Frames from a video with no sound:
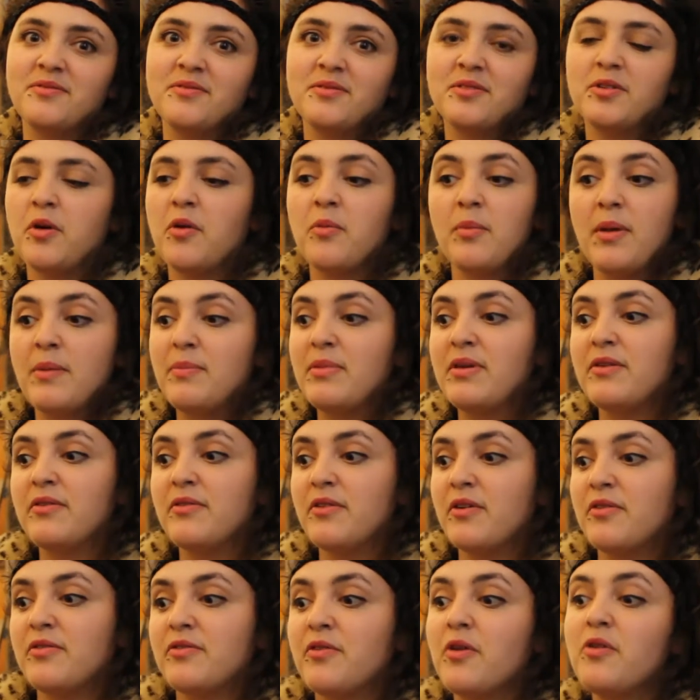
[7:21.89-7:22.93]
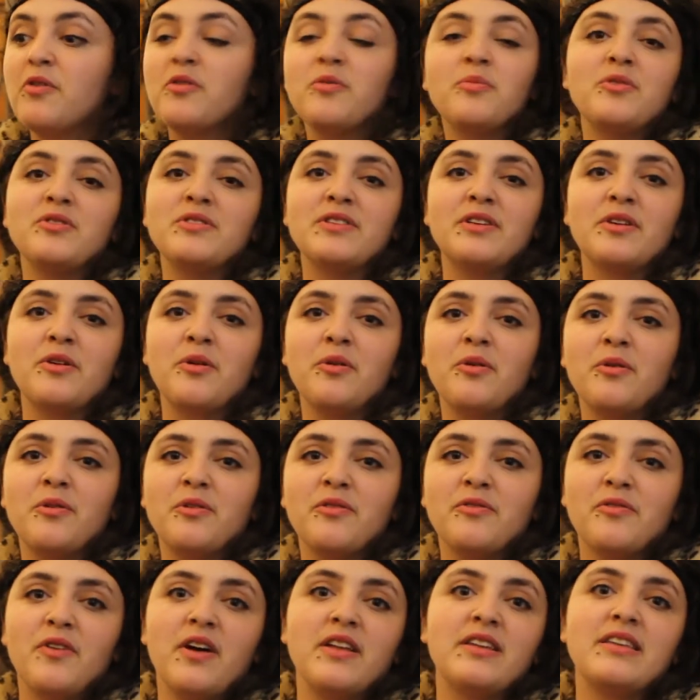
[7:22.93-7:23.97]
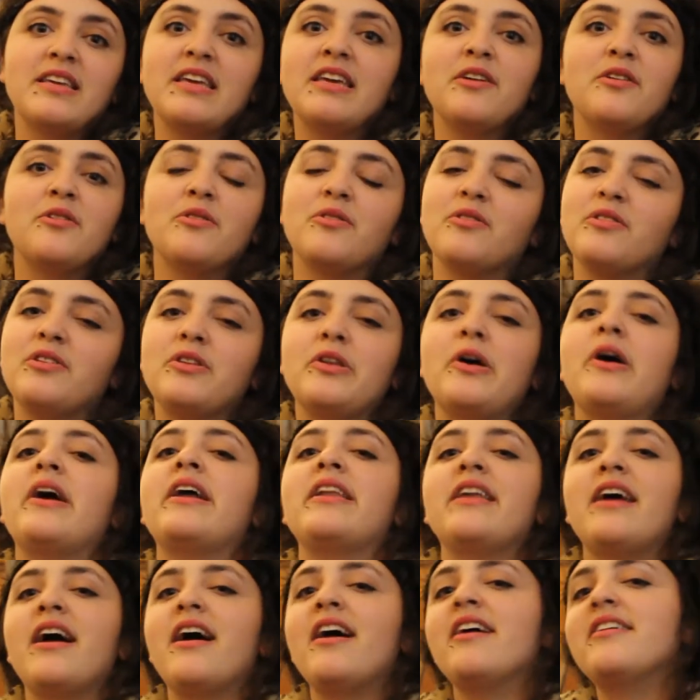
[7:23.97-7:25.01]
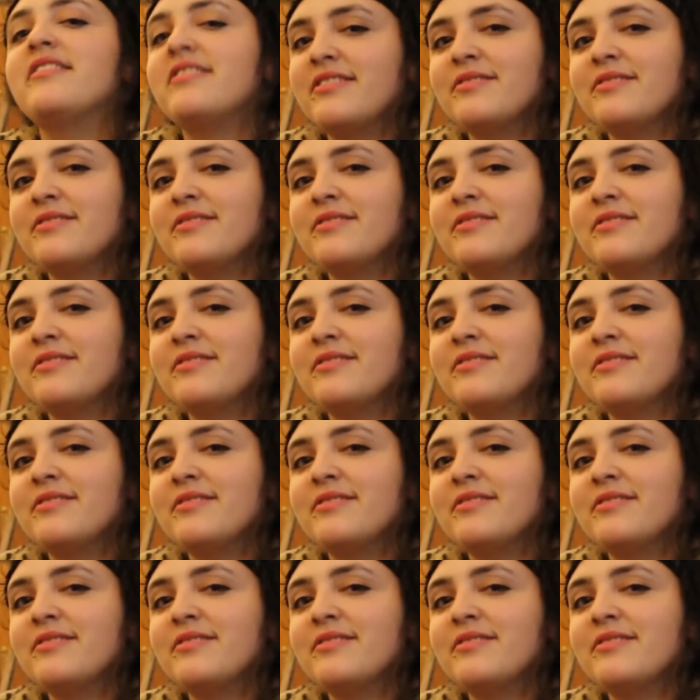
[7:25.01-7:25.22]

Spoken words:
you know, maybe a folk music or a fun gig or a night out.